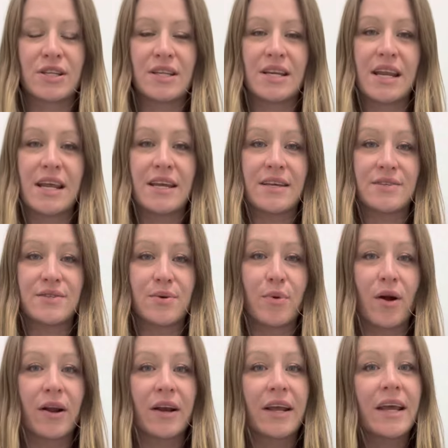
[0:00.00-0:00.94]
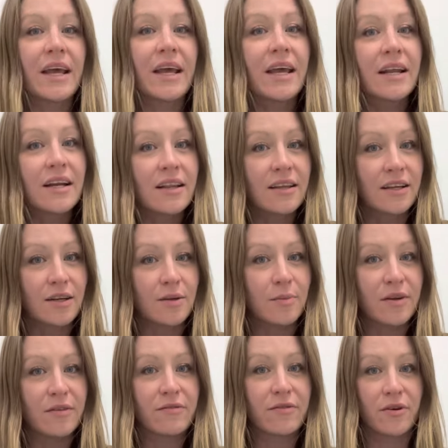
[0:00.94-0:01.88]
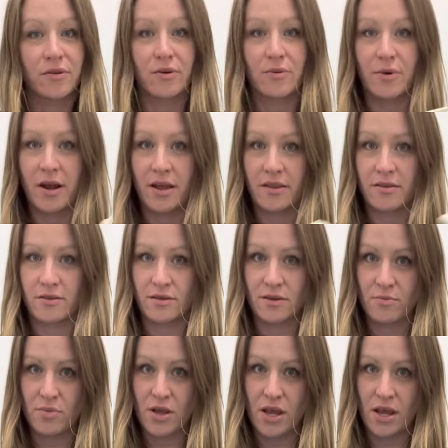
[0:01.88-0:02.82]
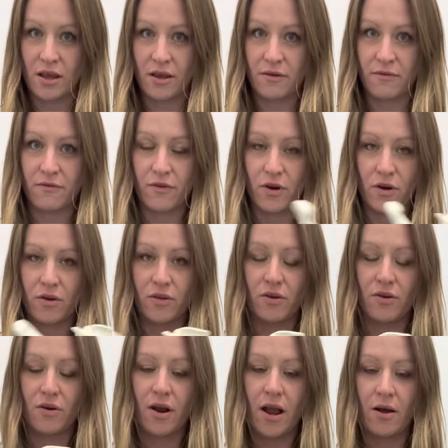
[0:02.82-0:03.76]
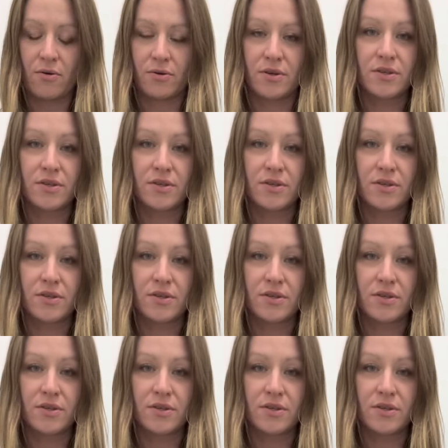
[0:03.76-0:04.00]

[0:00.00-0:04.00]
The knees are brought in a little bit further rather than being further out.